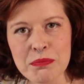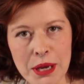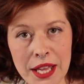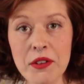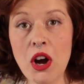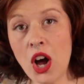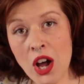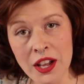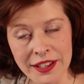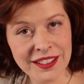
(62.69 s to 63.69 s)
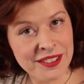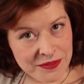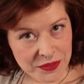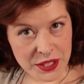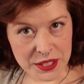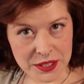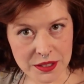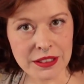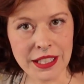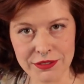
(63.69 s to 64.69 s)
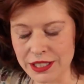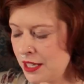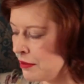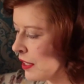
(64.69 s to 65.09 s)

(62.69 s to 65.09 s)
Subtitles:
But on this lovely